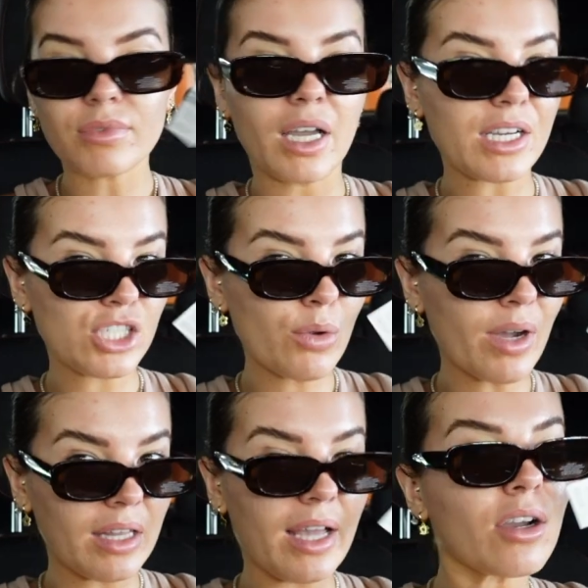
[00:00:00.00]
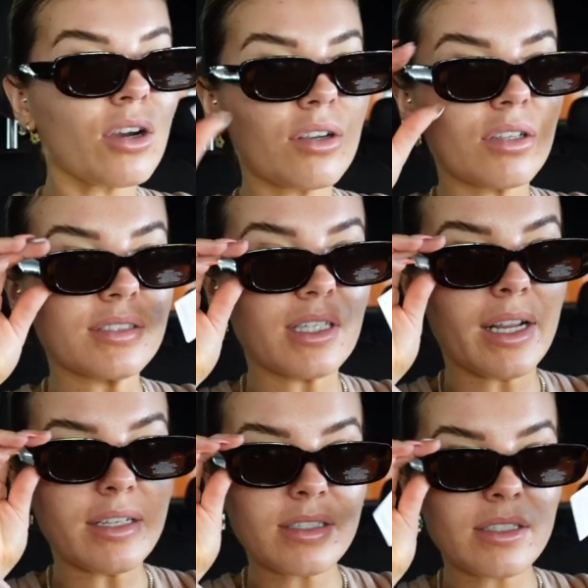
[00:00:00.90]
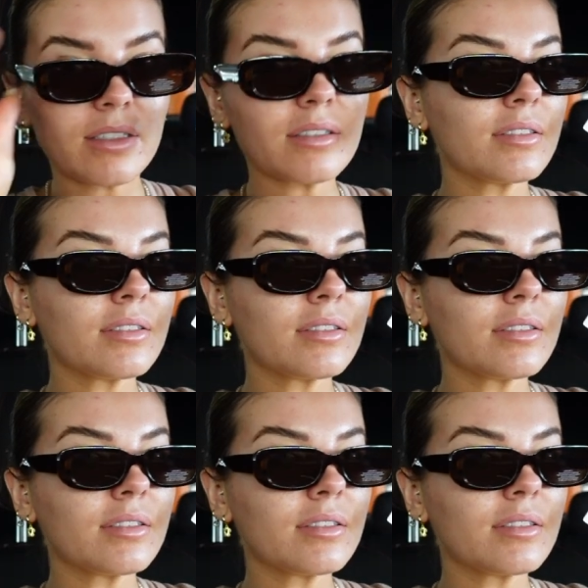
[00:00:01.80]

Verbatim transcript: I actually quite like cotton on sunnies.